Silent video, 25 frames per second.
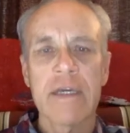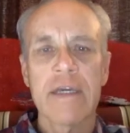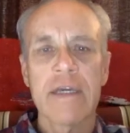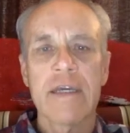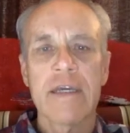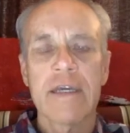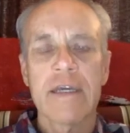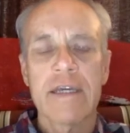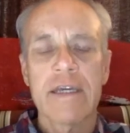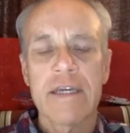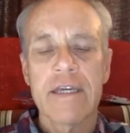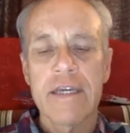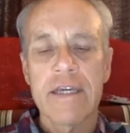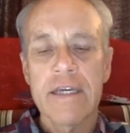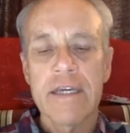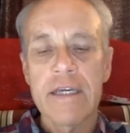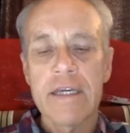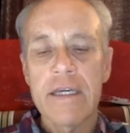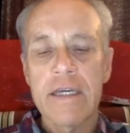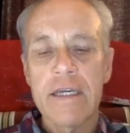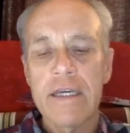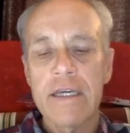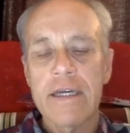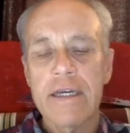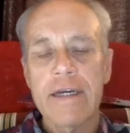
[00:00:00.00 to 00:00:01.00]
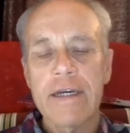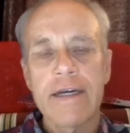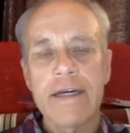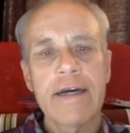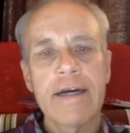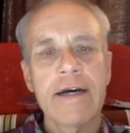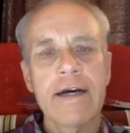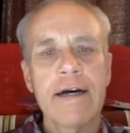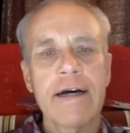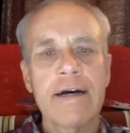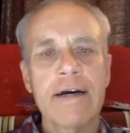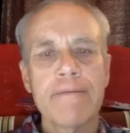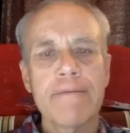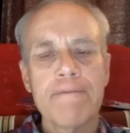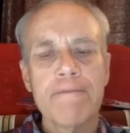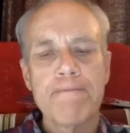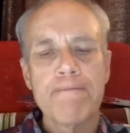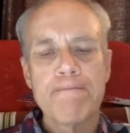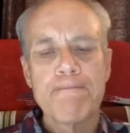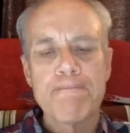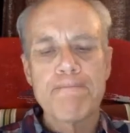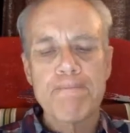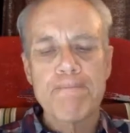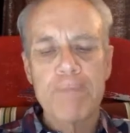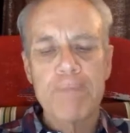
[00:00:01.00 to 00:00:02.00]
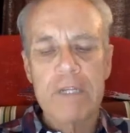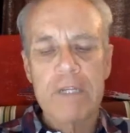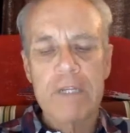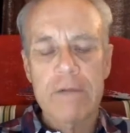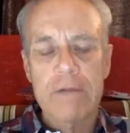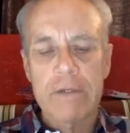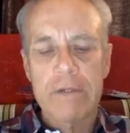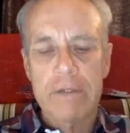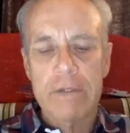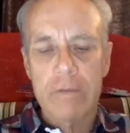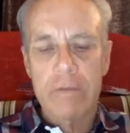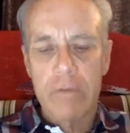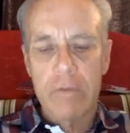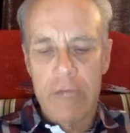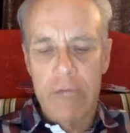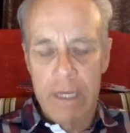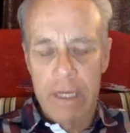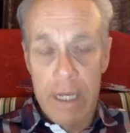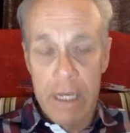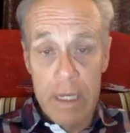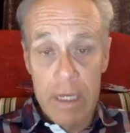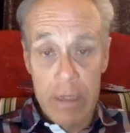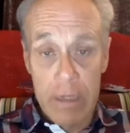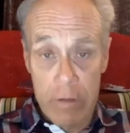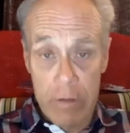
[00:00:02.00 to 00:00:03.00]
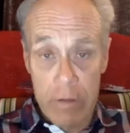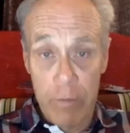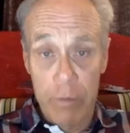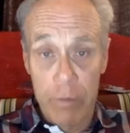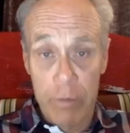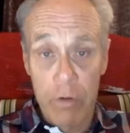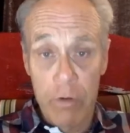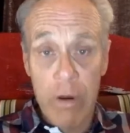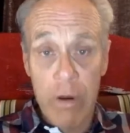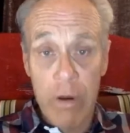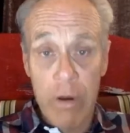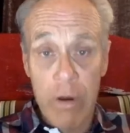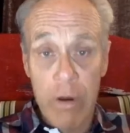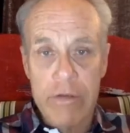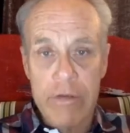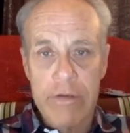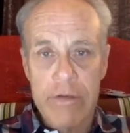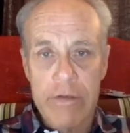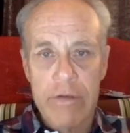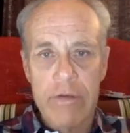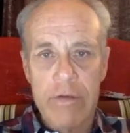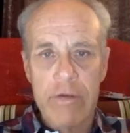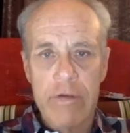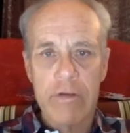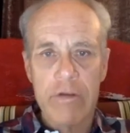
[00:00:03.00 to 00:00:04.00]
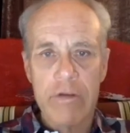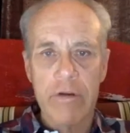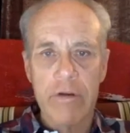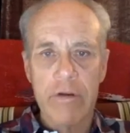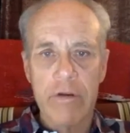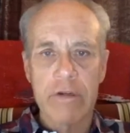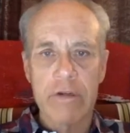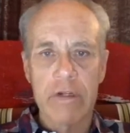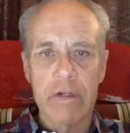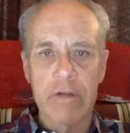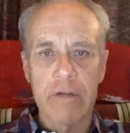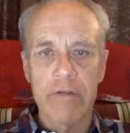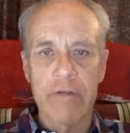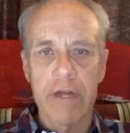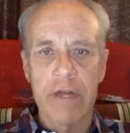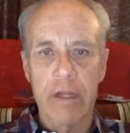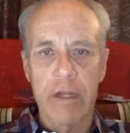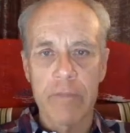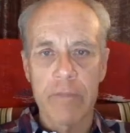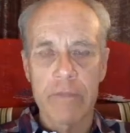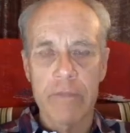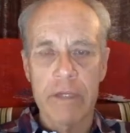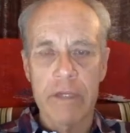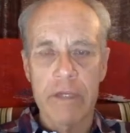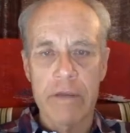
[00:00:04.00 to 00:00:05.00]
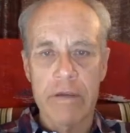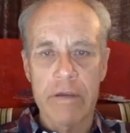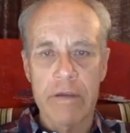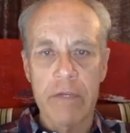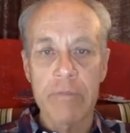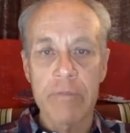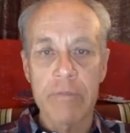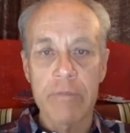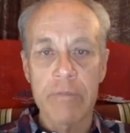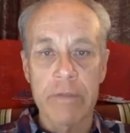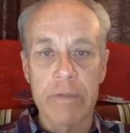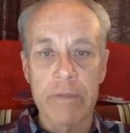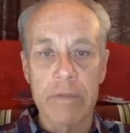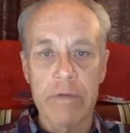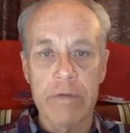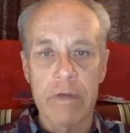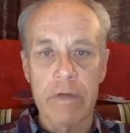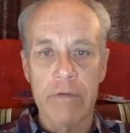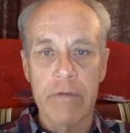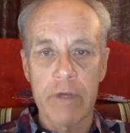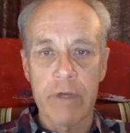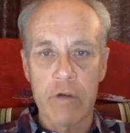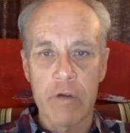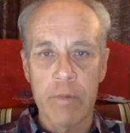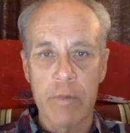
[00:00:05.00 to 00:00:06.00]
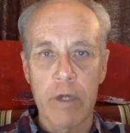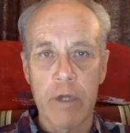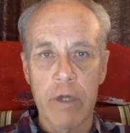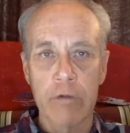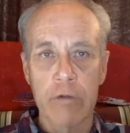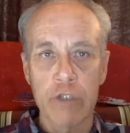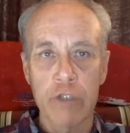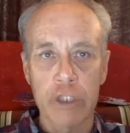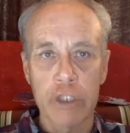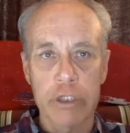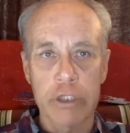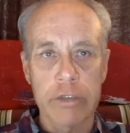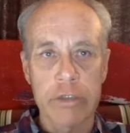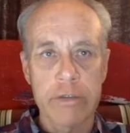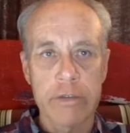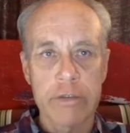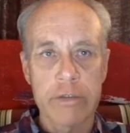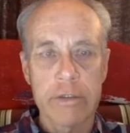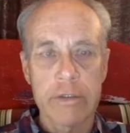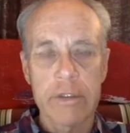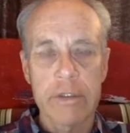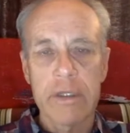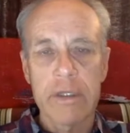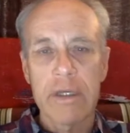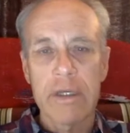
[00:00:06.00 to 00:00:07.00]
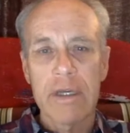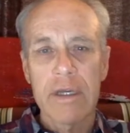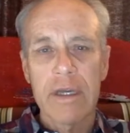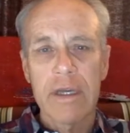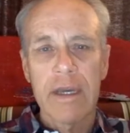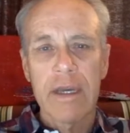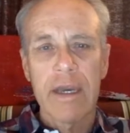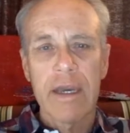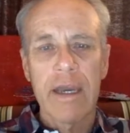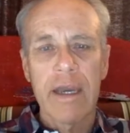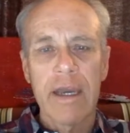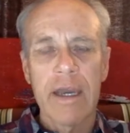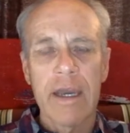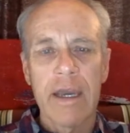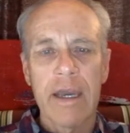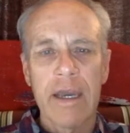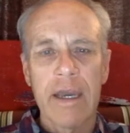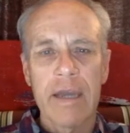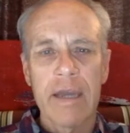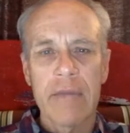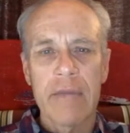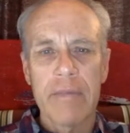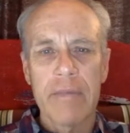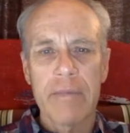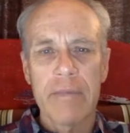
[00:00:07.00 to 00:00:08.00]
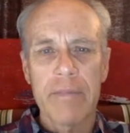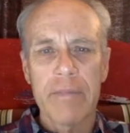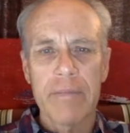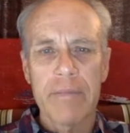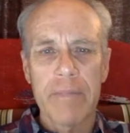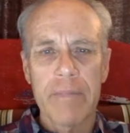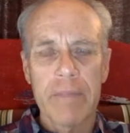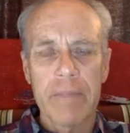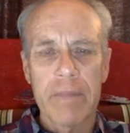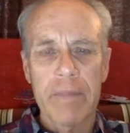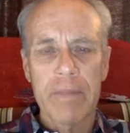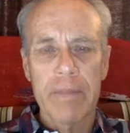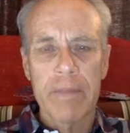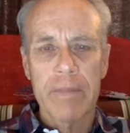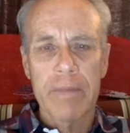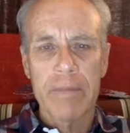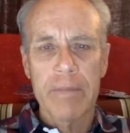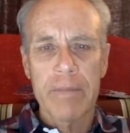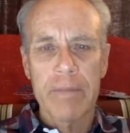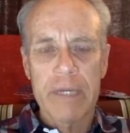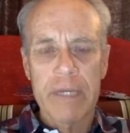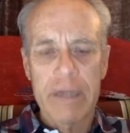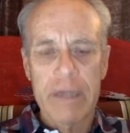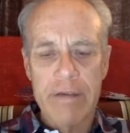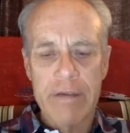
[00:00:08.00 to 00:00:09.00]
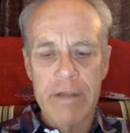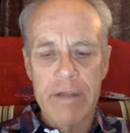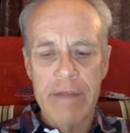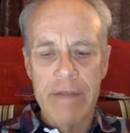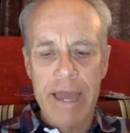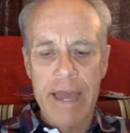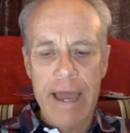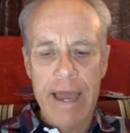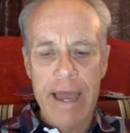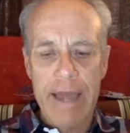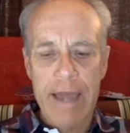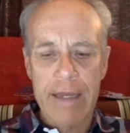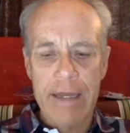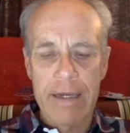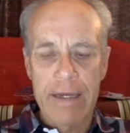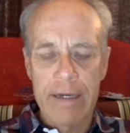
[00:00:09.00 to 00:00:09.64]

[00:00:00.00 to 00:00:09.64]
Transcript: he and his employees started to develop these symptoms of exposure, and because of that,